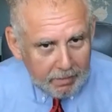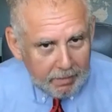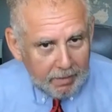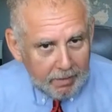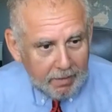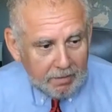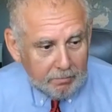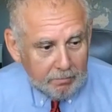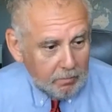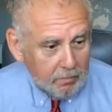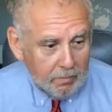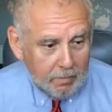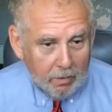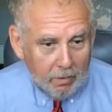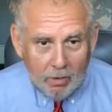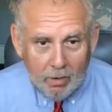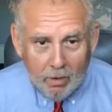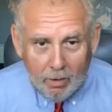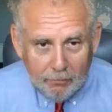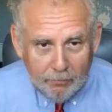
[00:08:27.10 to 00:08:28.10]
and
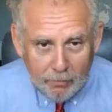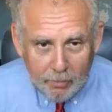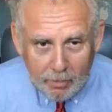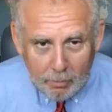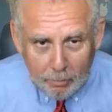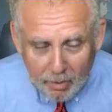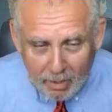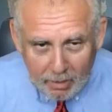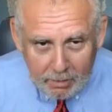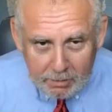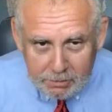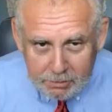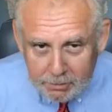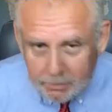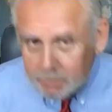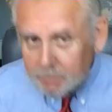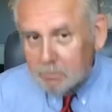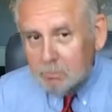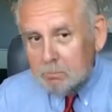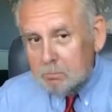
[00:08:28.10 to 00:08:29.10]
offer an
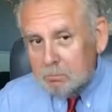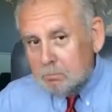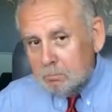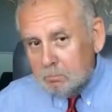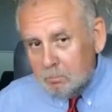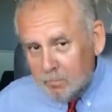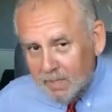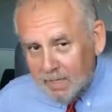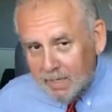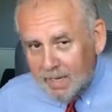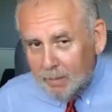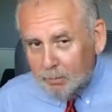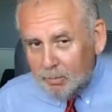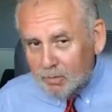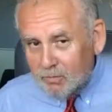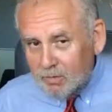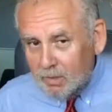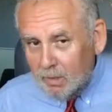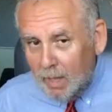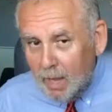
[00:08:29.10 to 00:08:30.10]
apology. That
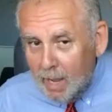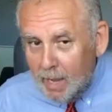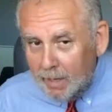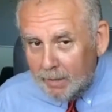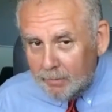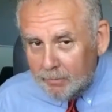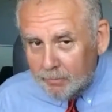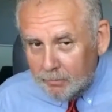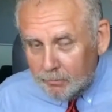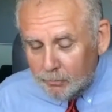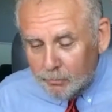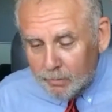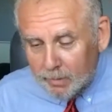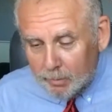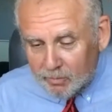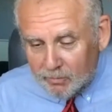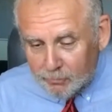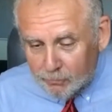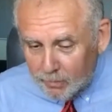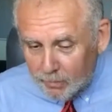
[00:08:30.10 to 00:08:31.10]
happens a lot. It
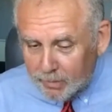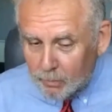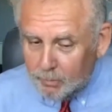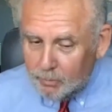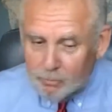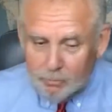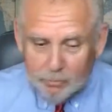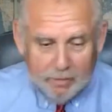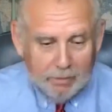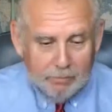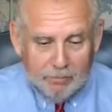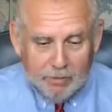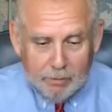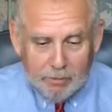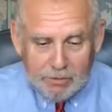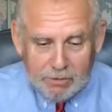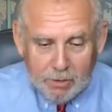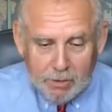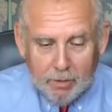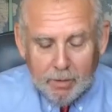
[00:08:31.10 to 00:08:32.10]
happens frequently. Very,
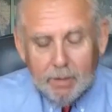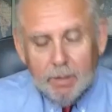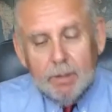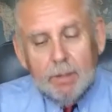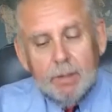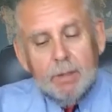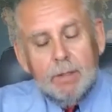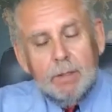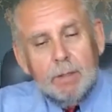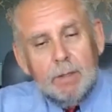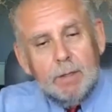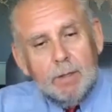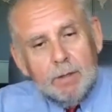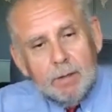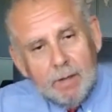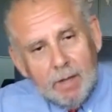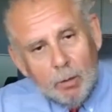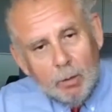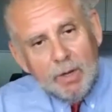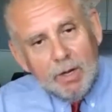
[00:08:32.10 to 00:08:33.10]
very sorry. And
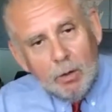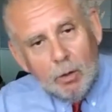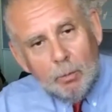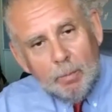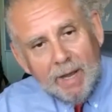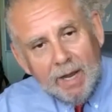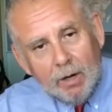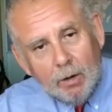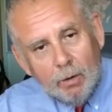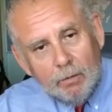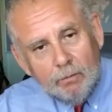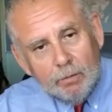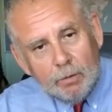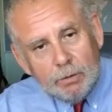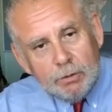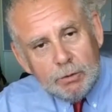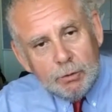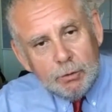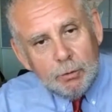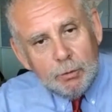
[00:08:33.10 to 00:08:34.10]
then we go back over
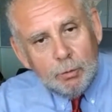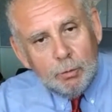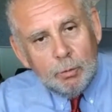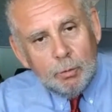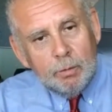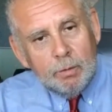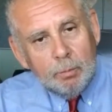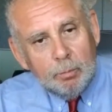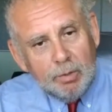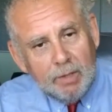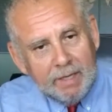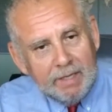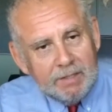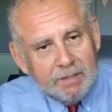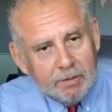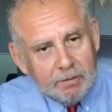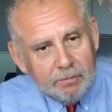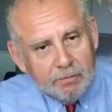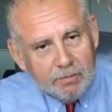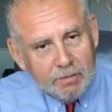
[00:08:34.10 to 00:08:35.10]
to the
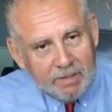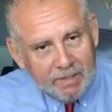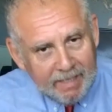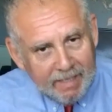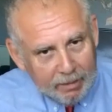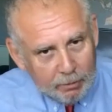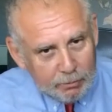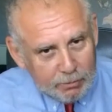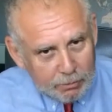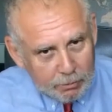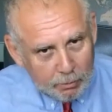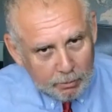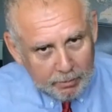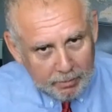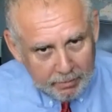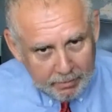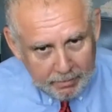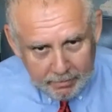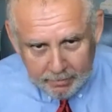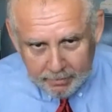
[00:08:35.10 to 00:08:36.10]
plaintiff's counsel
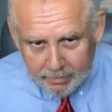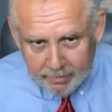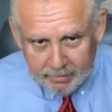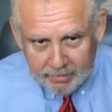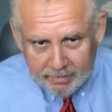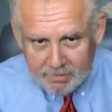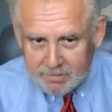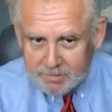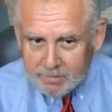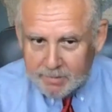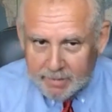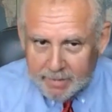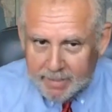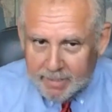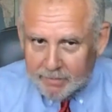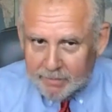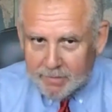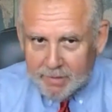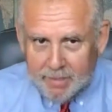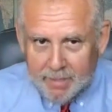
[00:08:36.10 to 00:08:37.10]
and let's lay
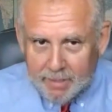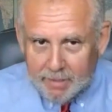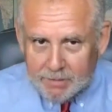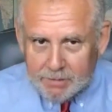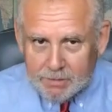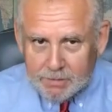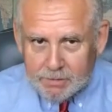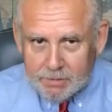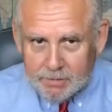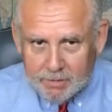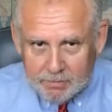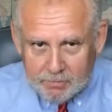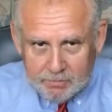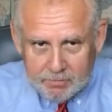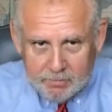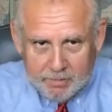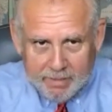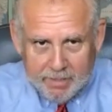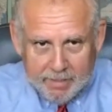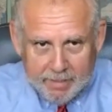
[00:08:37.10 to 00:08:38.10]
out the case. Let's
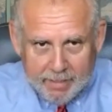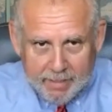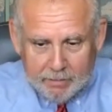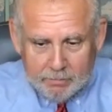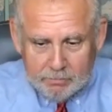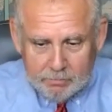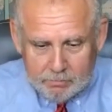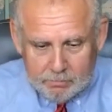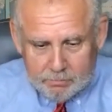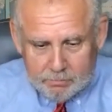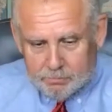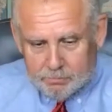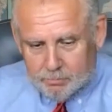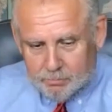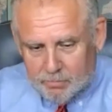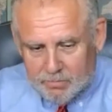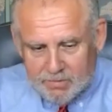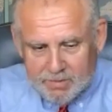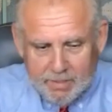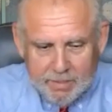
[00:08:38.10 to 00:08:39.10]
lay it out,
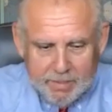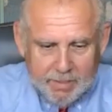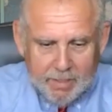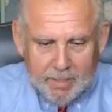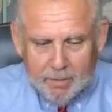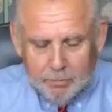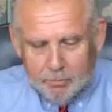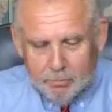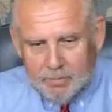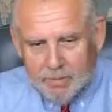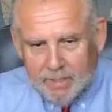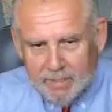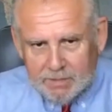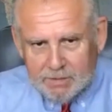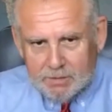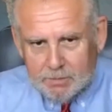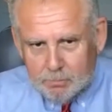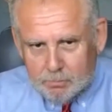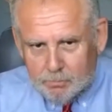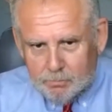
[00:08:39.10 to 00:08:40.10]
set it up
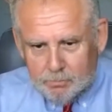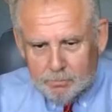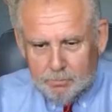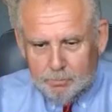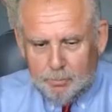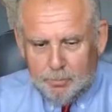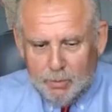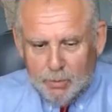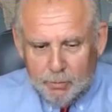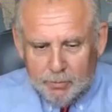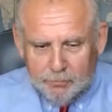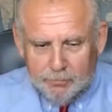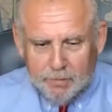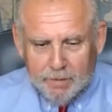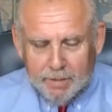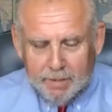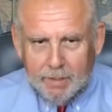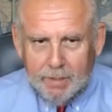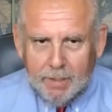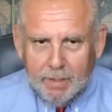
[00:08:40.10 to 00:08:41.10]
nice and
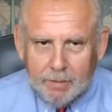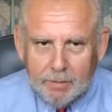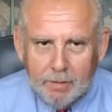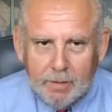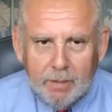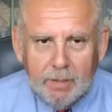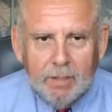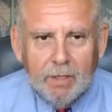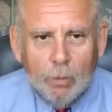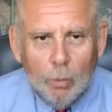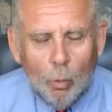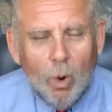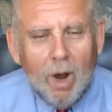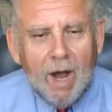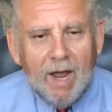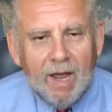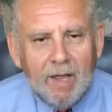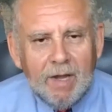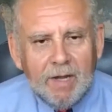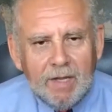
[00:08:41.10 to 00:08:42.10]
beautifully, and
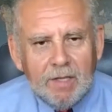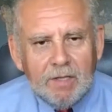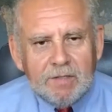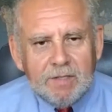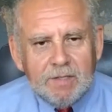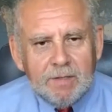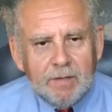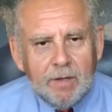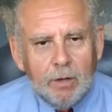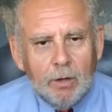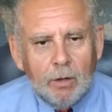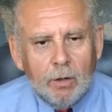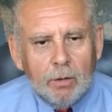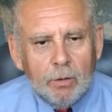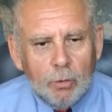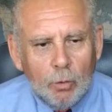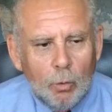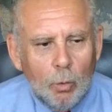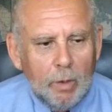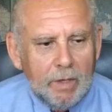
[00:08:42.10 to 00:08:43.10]
why it is that
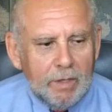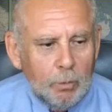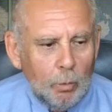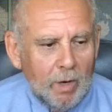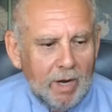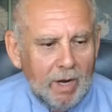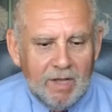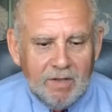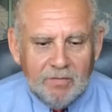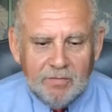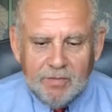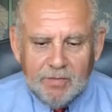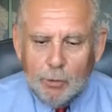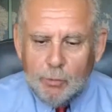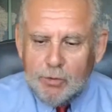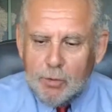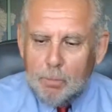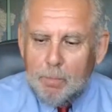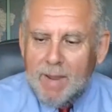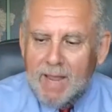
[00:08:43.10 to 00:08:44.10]
why is their
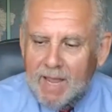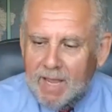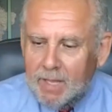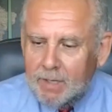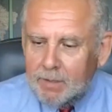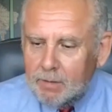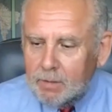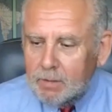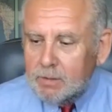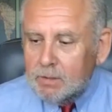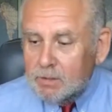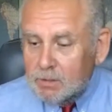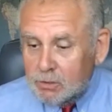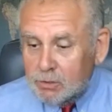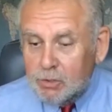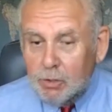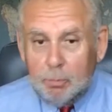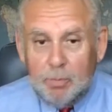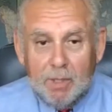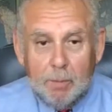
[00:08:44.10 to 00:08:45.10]
demand
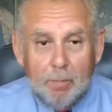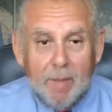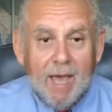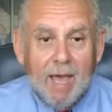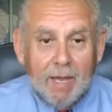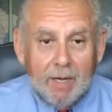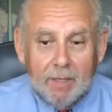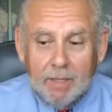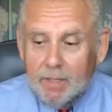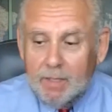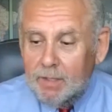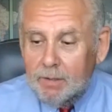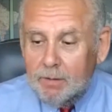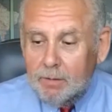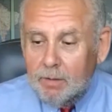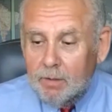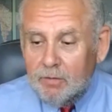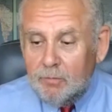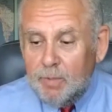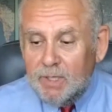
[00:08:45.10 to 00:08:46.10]
should be met,
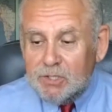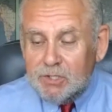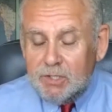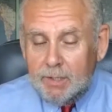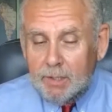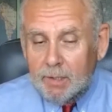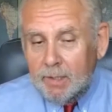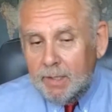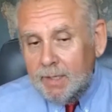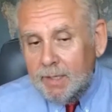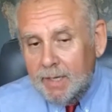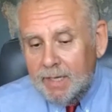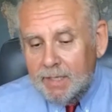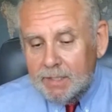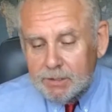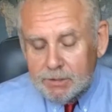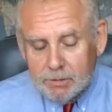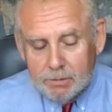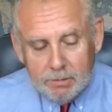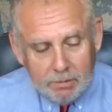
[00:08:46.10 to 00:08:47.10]
and especially in the
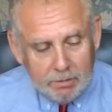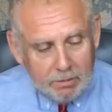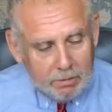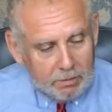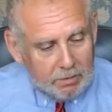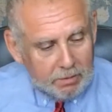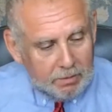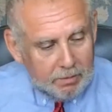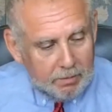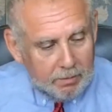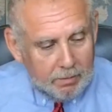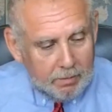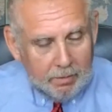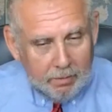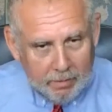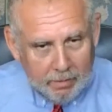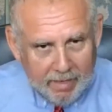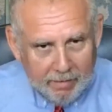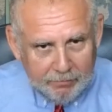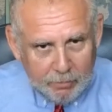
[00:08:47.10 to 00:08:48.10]
litigation.
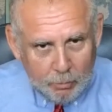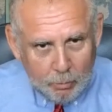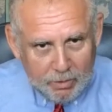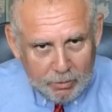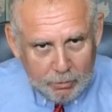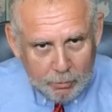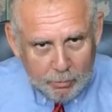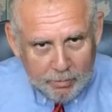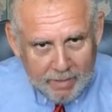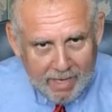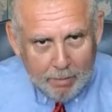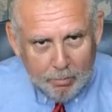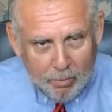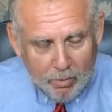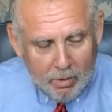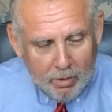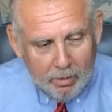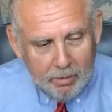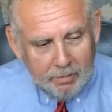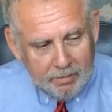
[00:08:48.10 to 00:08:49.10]
After we do that
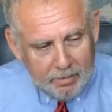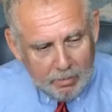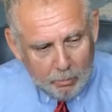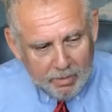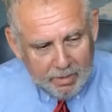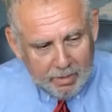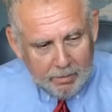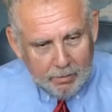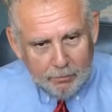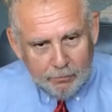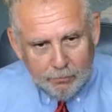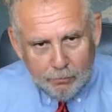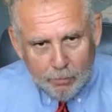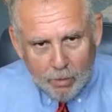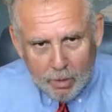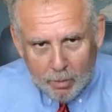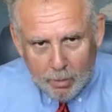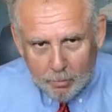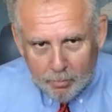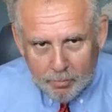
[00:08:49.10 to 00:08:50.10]
part, then we hear
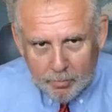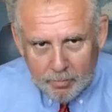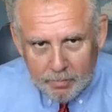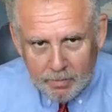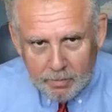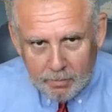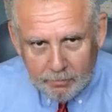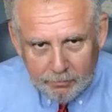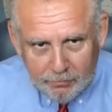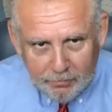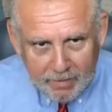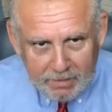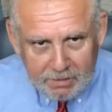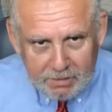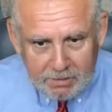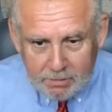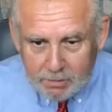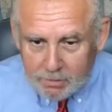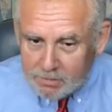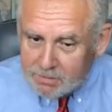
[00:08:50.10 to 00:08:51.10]
from the
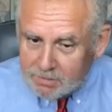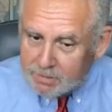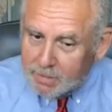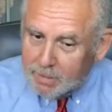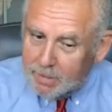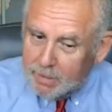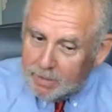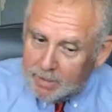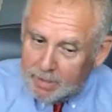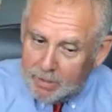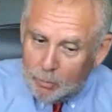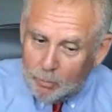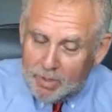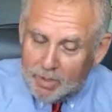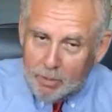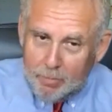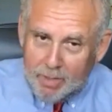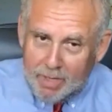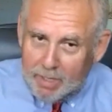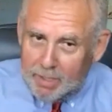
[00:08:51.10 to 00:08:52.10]
defense to say, hey, wait
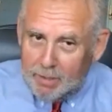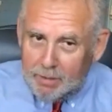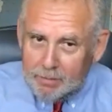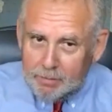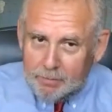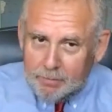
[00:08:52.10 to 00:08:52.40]
a minute,